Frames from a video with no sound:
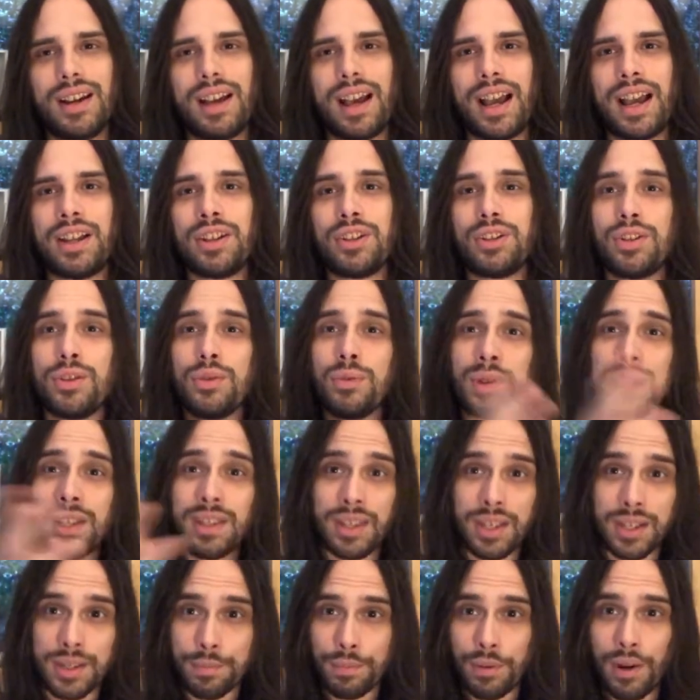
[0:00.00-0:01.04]
And doing
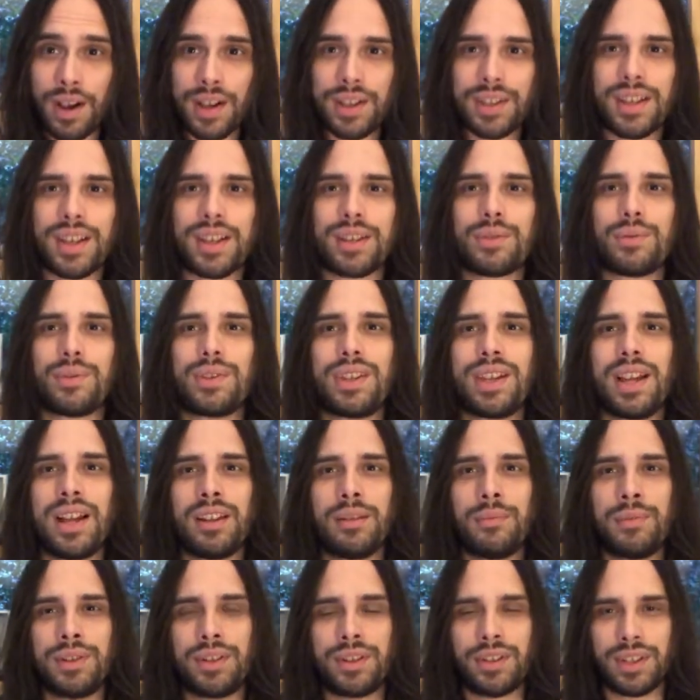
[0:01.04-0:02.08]
this process with the
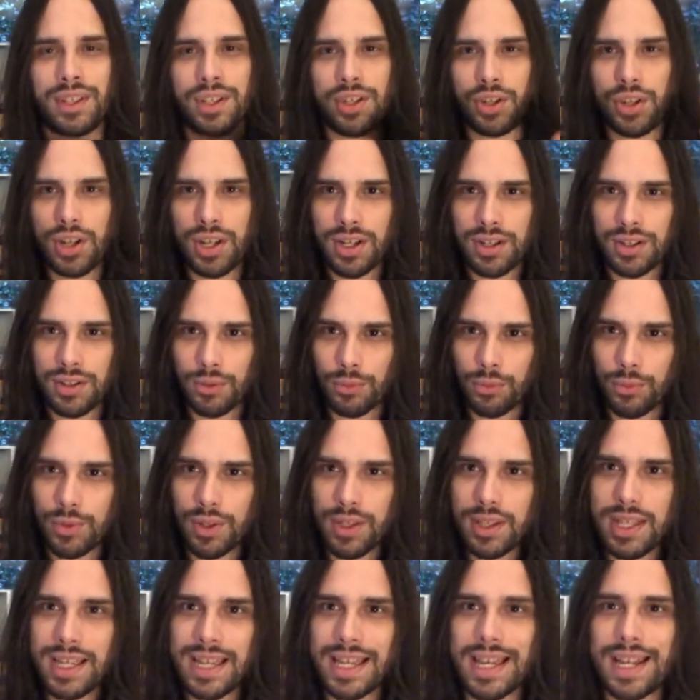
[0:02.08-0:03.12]
elemental I Ching to
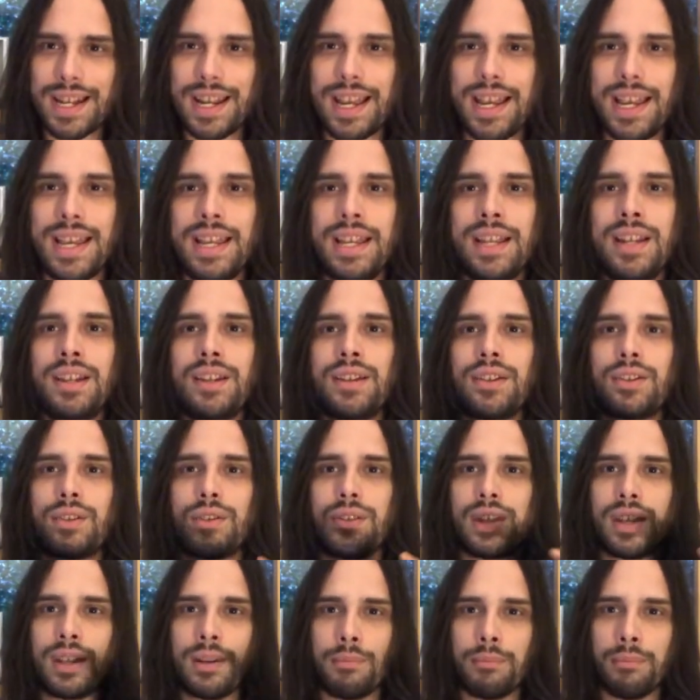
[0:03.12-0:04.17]
really get into
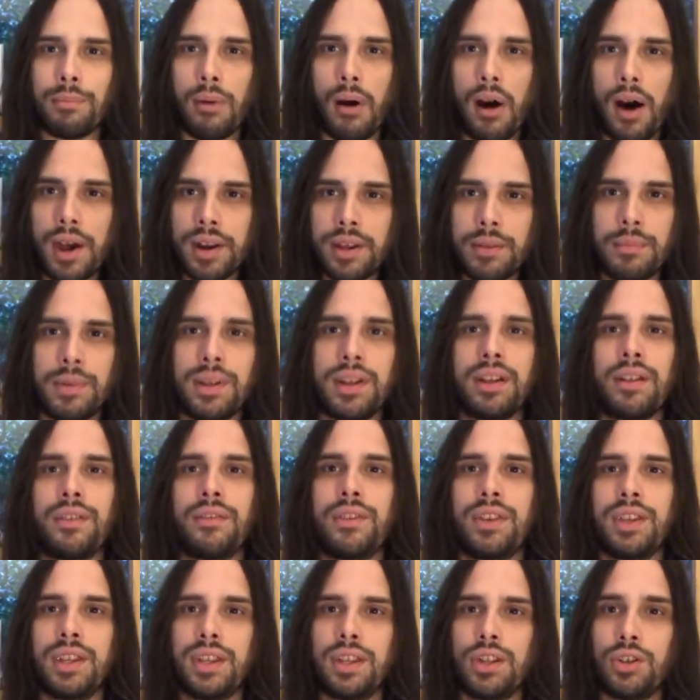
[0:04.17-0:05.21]
the embodiment
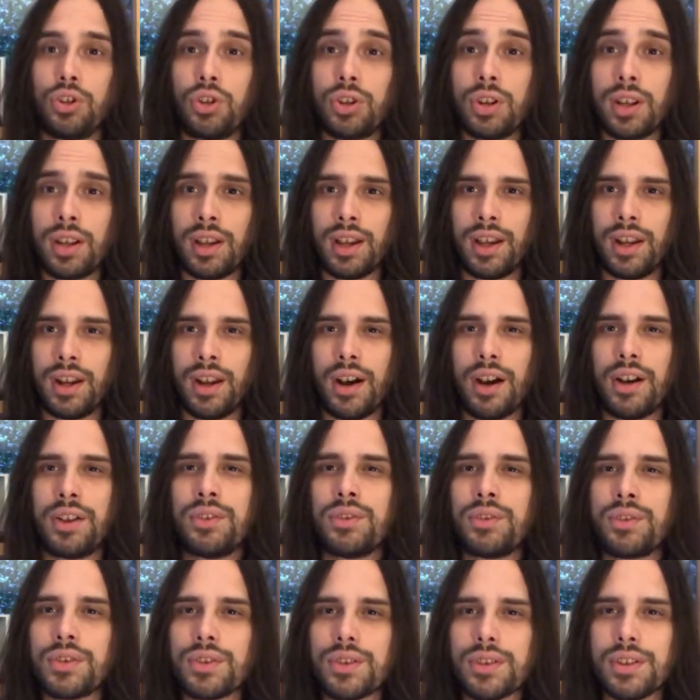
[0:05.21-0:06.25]
of the I Ching and
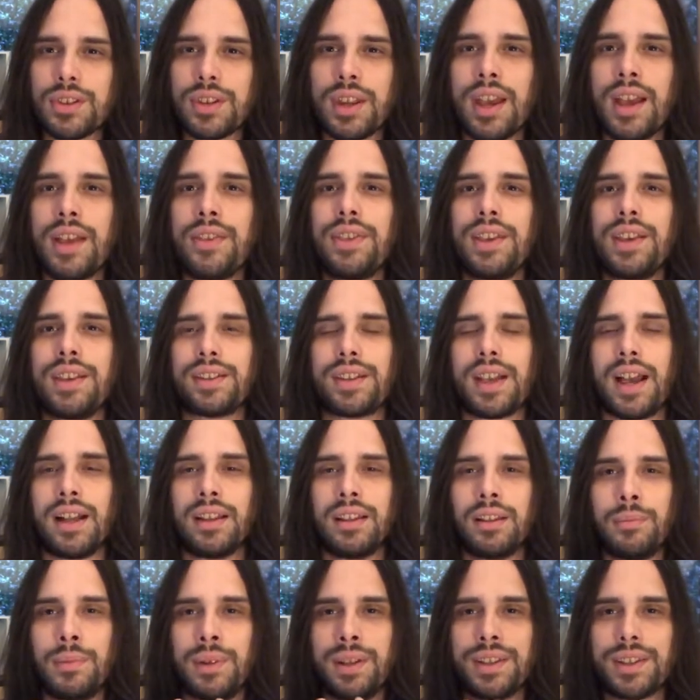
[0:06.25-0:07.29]
understand these
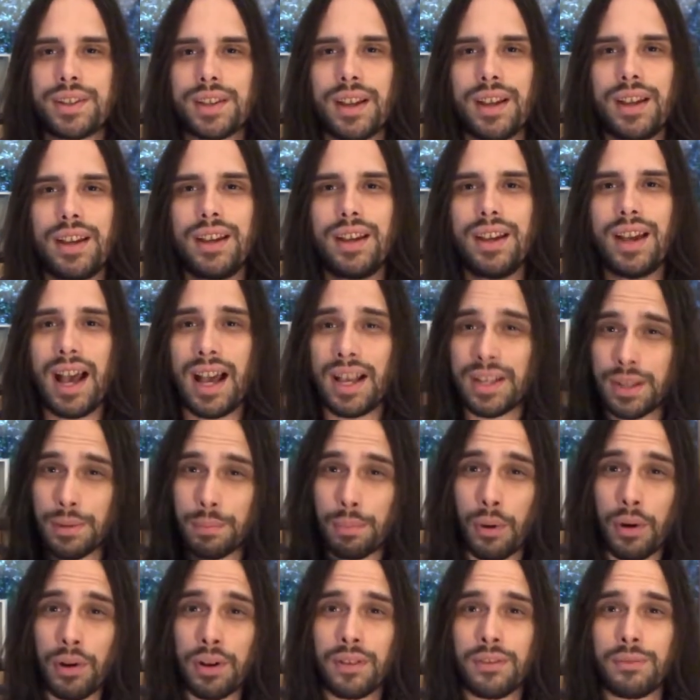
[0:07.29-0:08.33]
elements as a
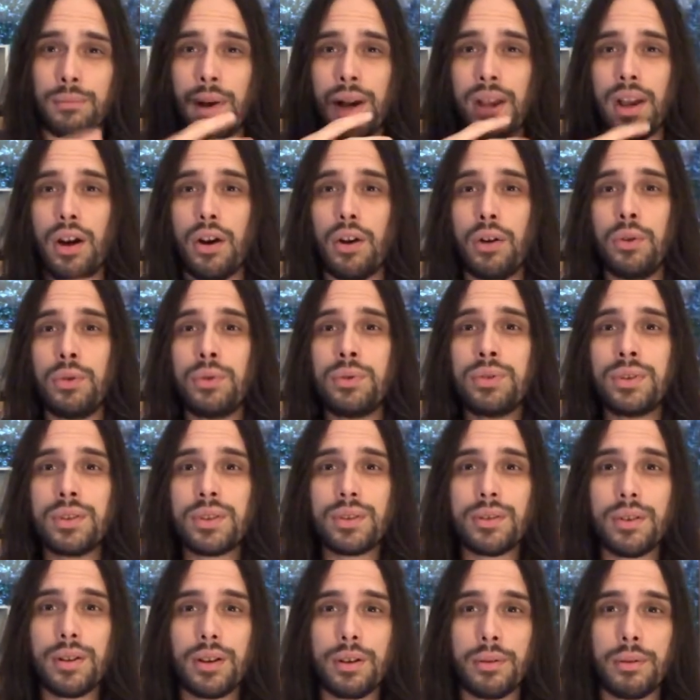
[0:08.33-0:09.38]
part of my
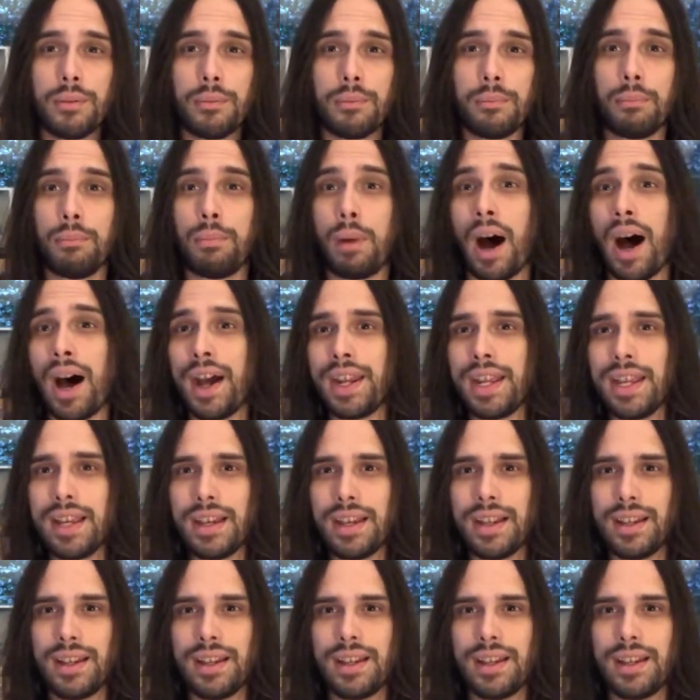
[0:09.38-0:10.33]
own body